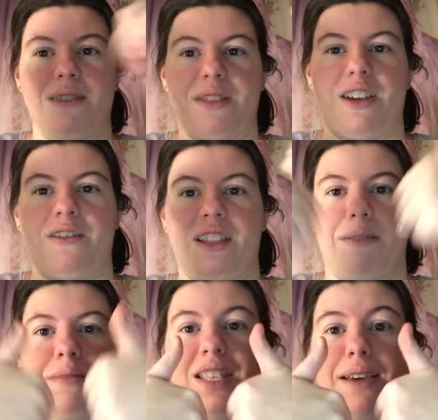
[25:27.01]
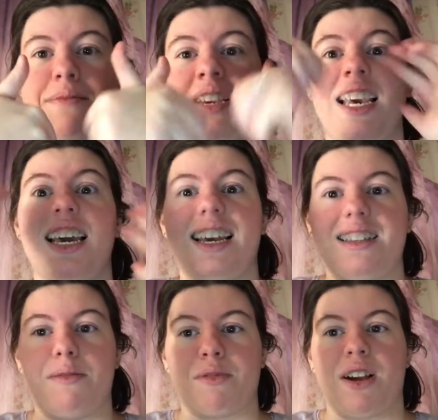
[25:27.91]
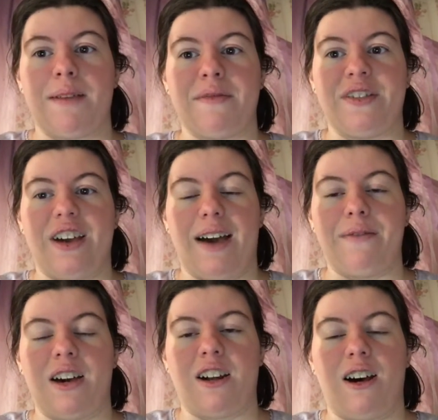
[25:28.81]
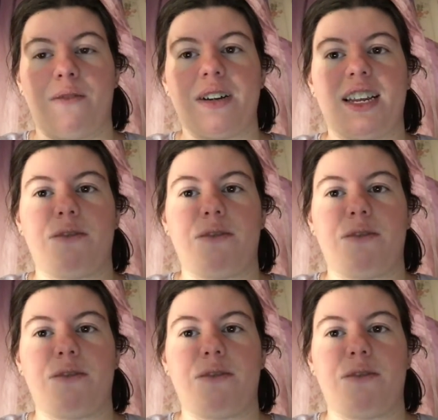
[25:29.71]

this video a thumbs up and subscribe if you have not already.